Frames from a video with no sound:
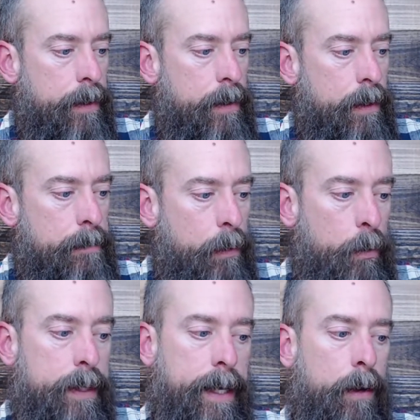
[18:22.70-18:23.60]
But when
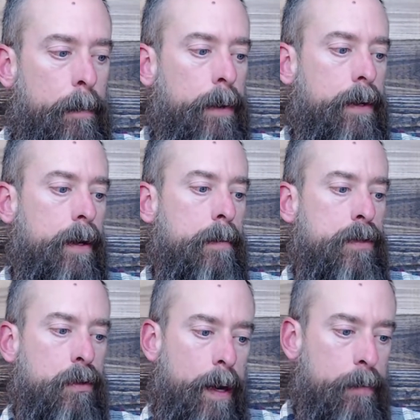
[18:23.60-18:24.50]
the Helper comes,
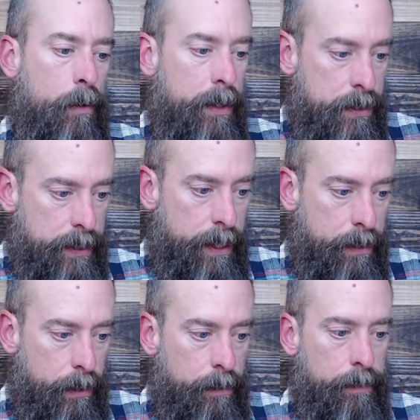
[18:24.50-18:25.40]
who I'm going to send
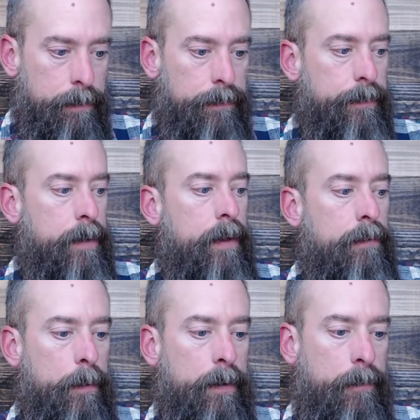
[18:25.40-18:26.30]
you
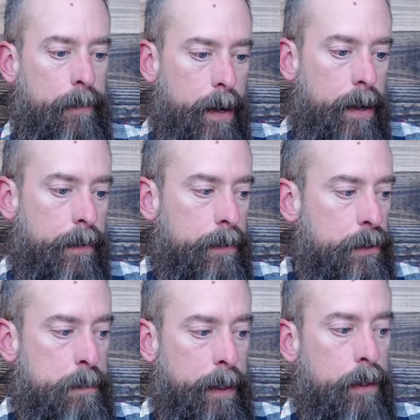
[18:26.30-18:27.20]
from the Father, the
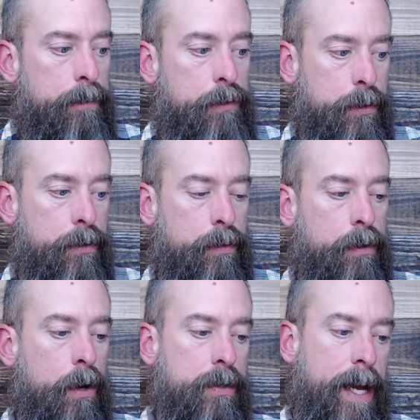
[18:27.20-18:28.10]
Spirit of truth who
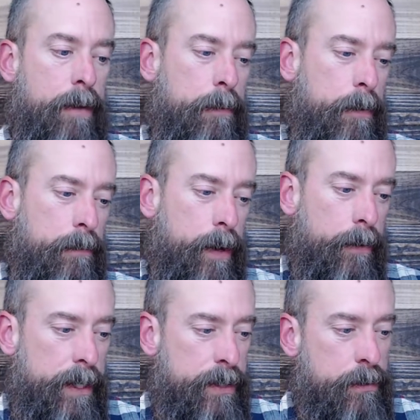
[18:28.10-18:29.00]
goes out from the Father,
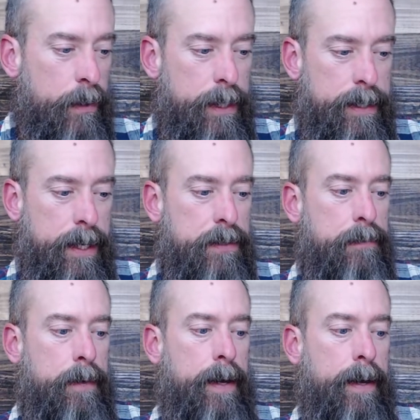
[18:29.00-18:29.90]
he's going to
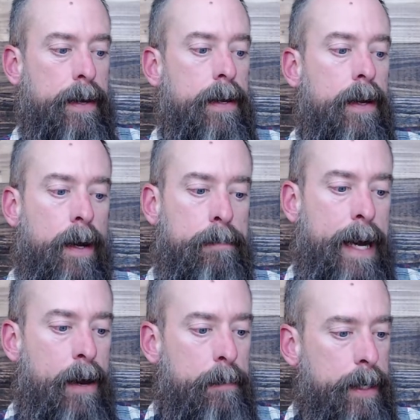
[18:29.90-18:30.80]
testify
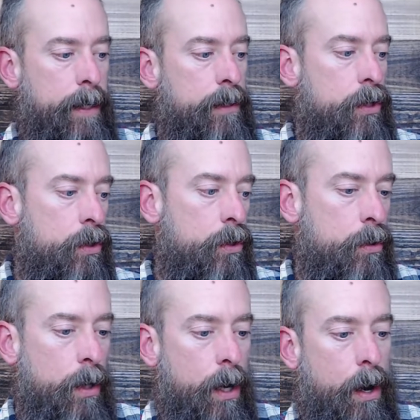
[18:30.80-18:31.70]
about me, and you
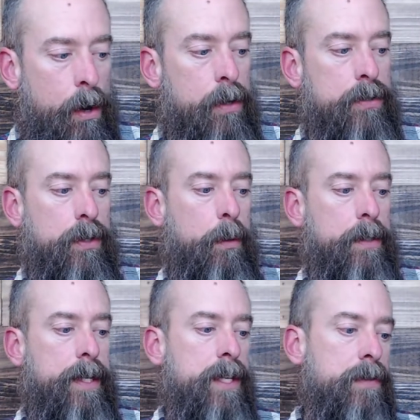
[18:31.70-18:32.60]
also will
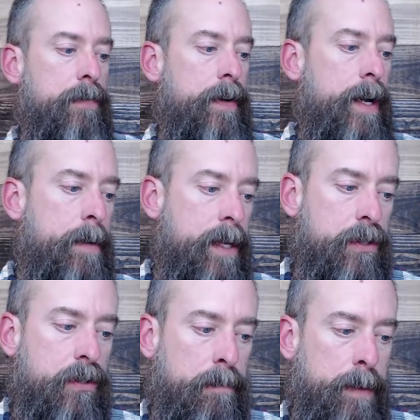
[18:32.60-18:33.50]
testify because
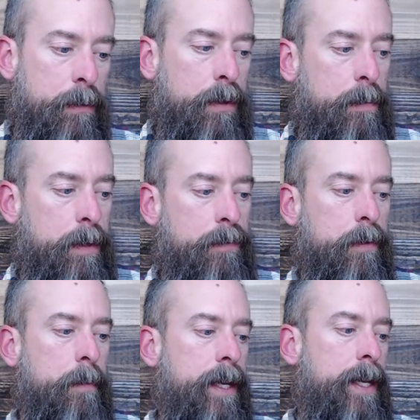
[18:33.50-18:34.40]
you've been with me from the
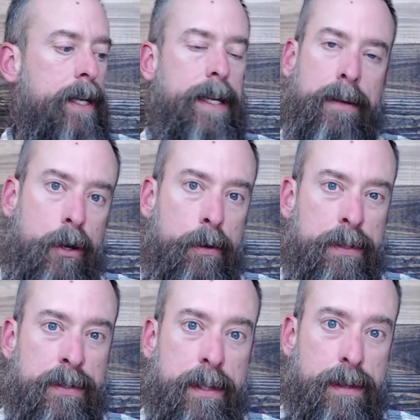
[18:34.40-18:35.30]
beginning. Now notice
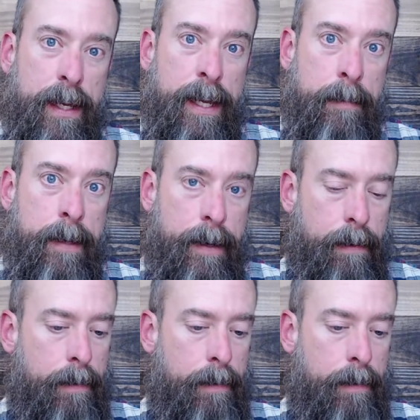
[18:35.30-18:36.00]
the theme here.